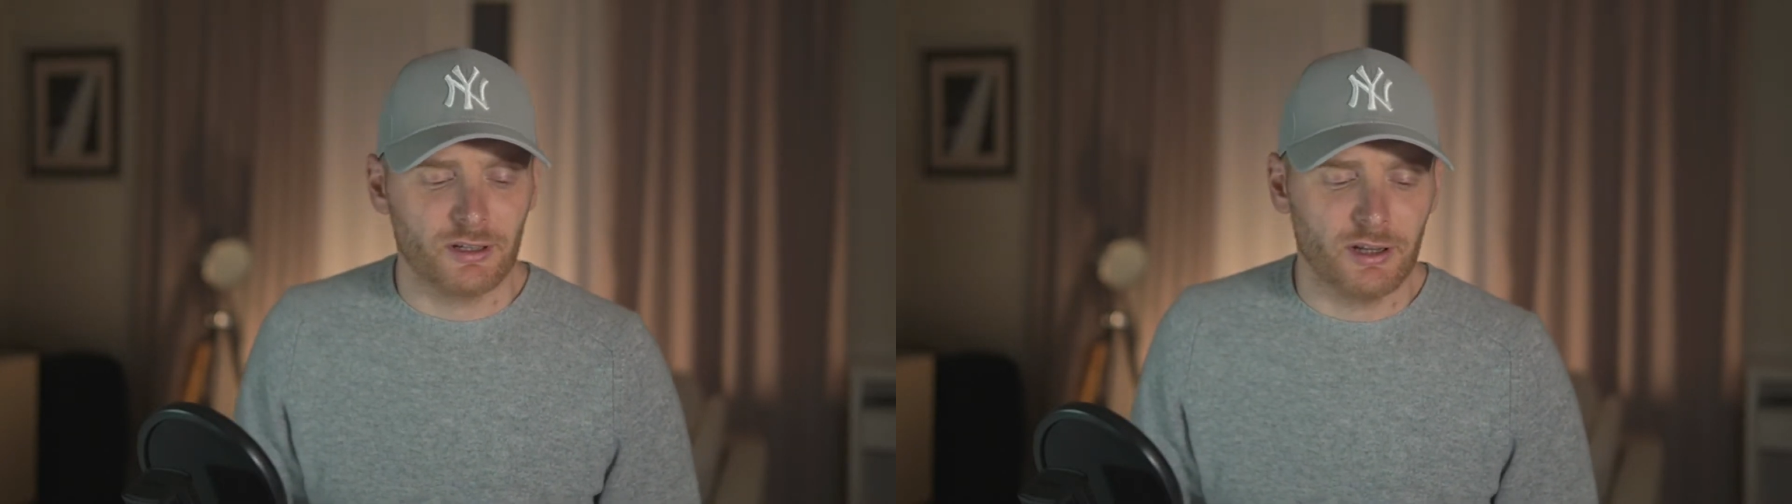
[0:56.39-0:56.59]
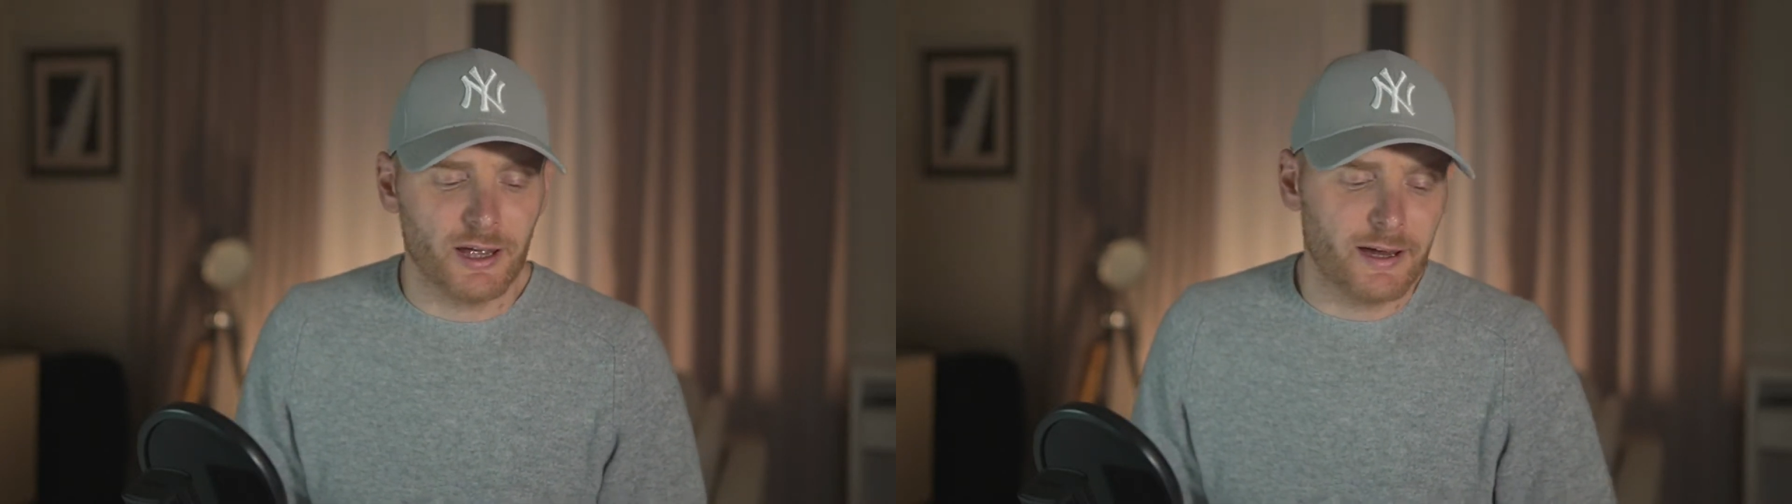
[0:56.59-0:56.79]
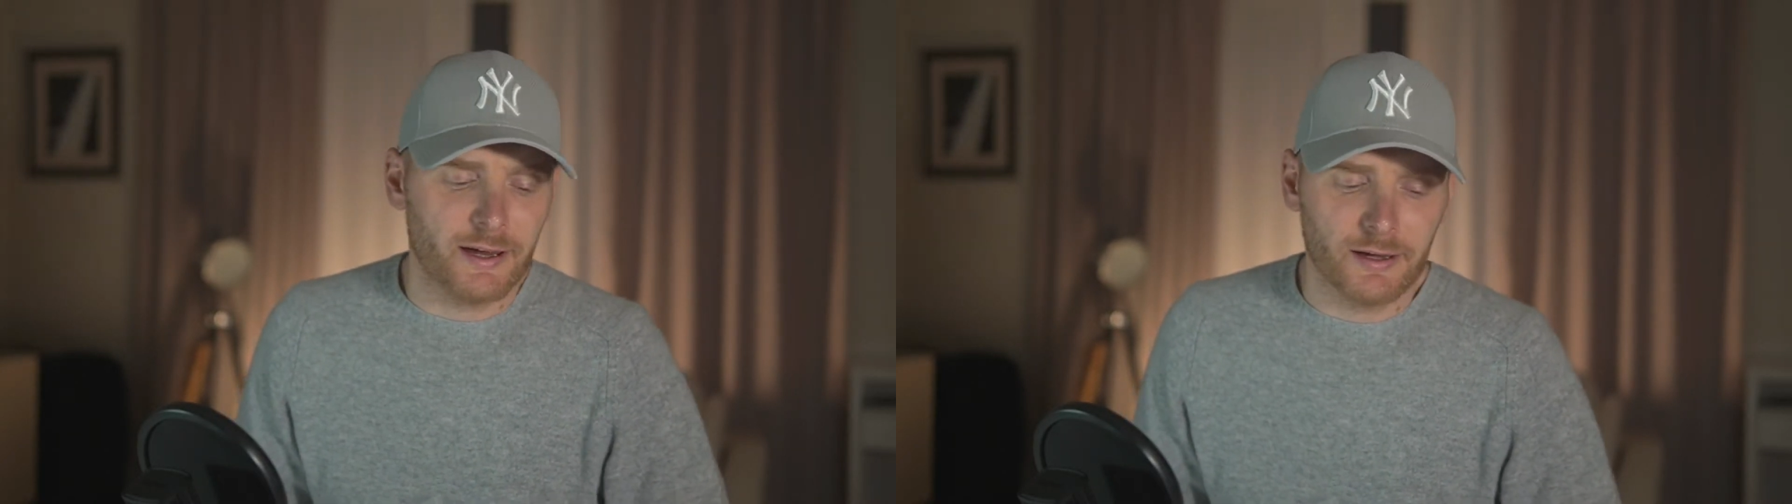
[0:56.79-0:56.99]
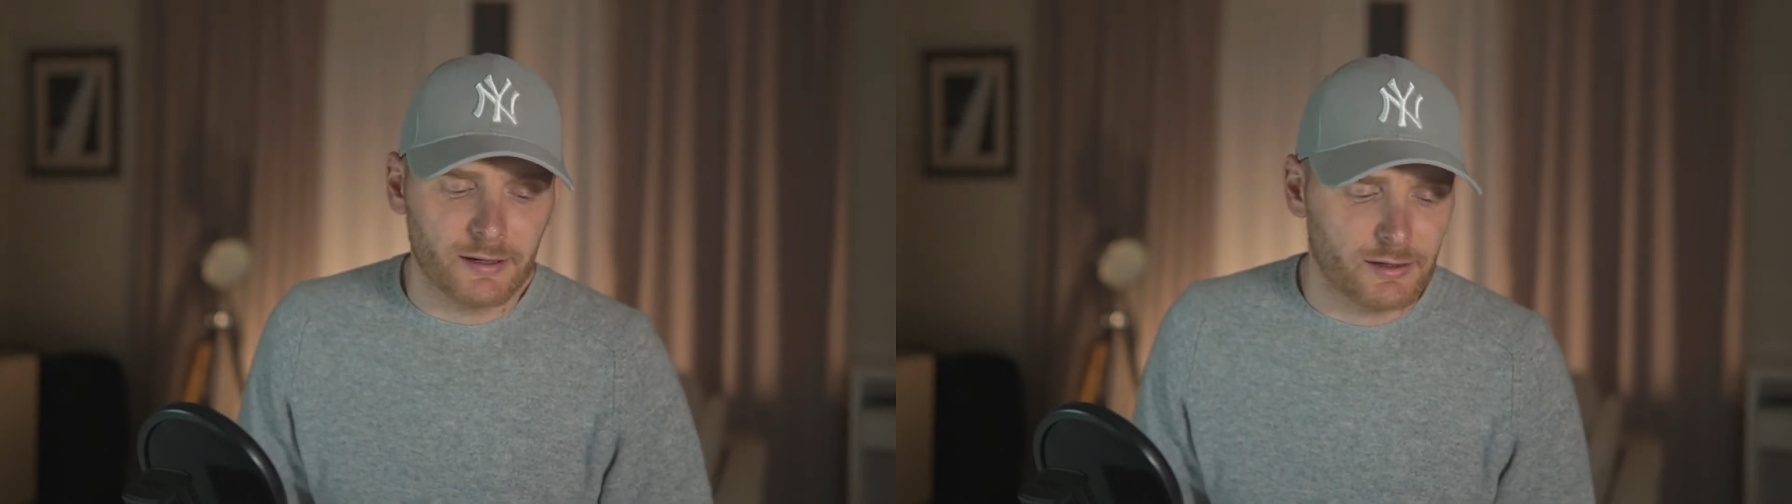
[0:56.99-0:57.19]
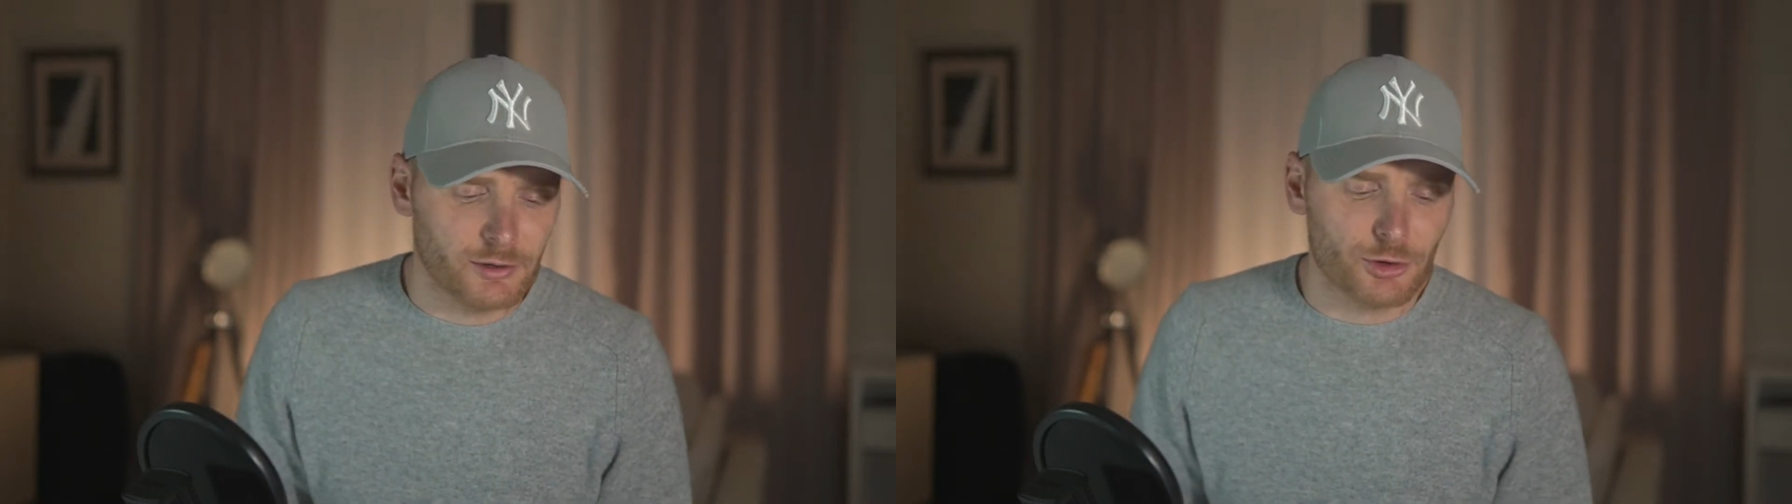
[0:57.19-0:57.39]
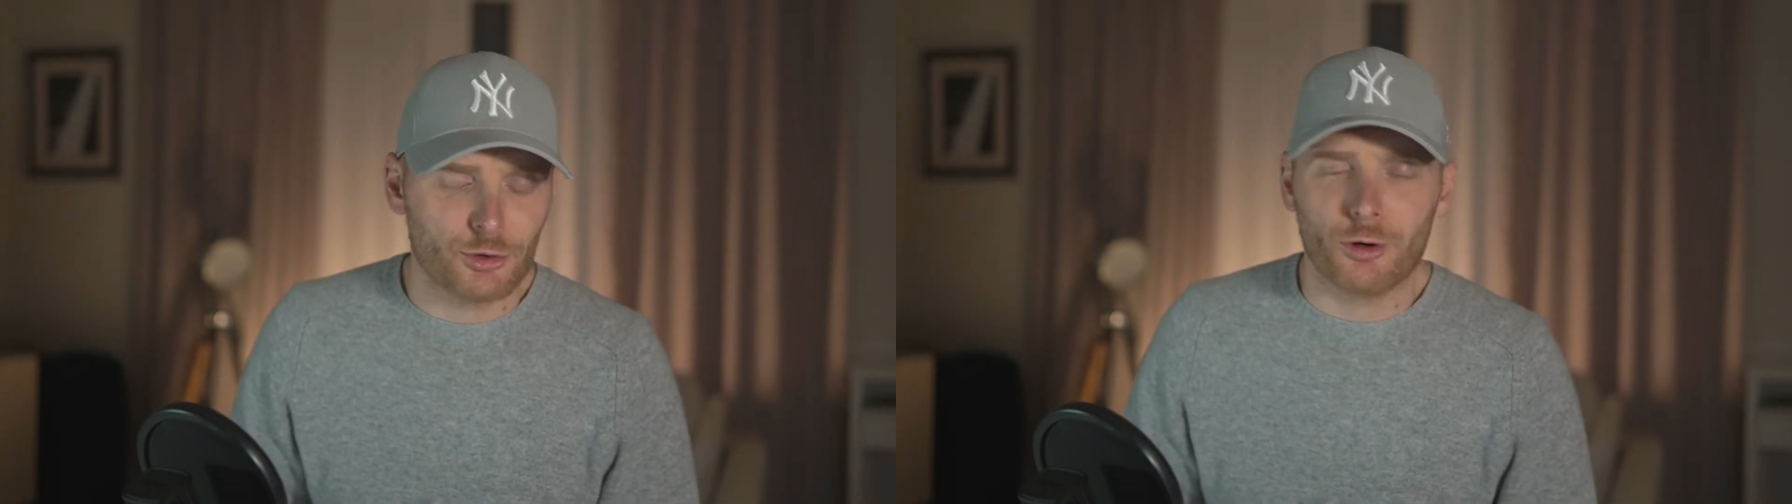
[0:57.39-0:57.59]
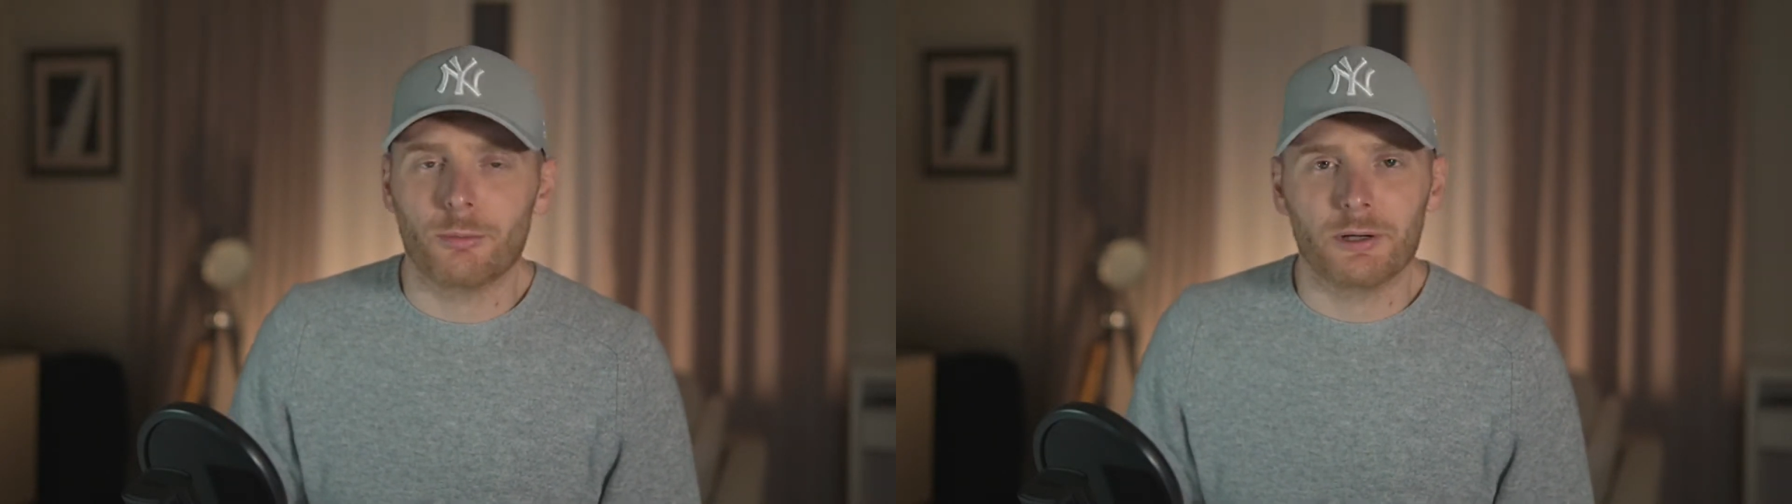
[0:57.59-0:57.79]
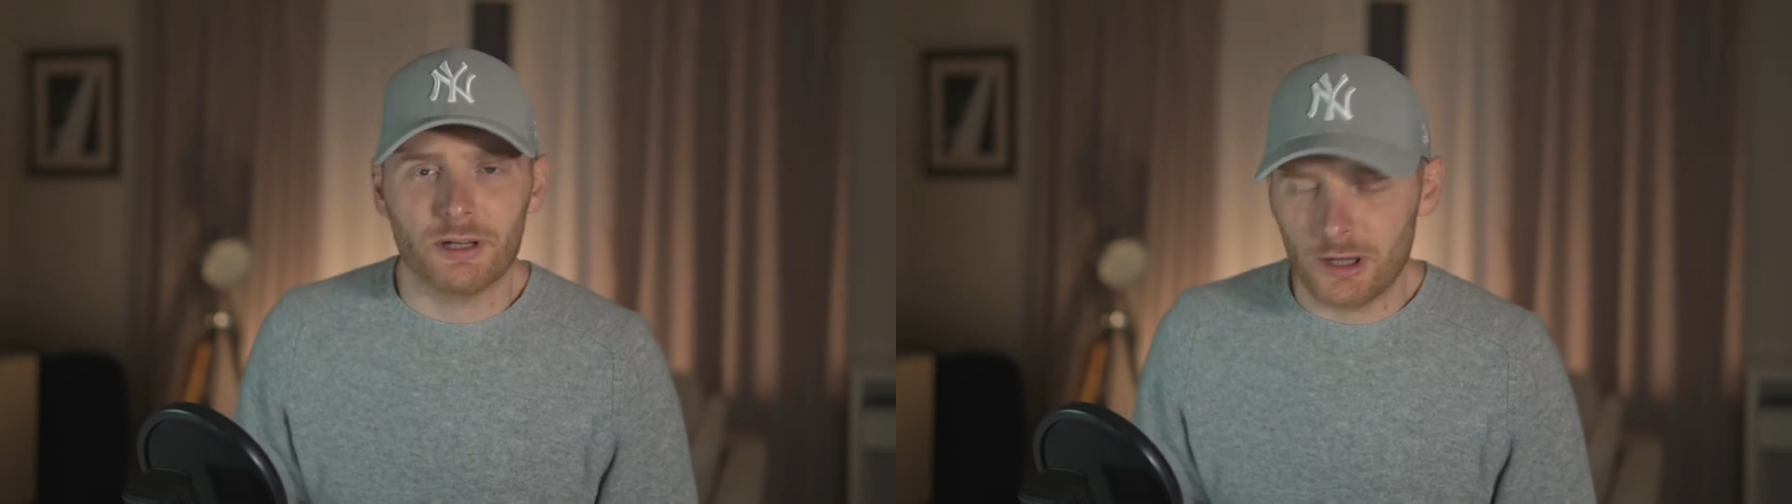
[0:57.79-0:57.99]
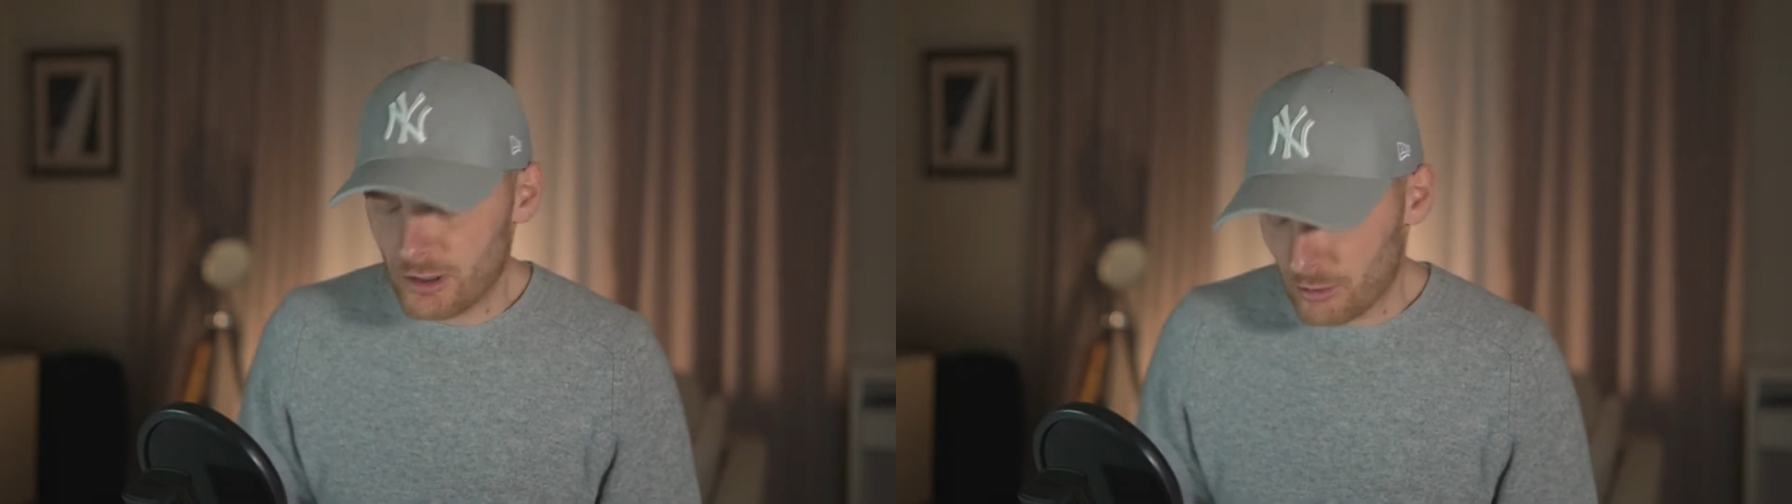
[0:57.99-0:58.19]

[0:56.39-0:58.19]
like Germany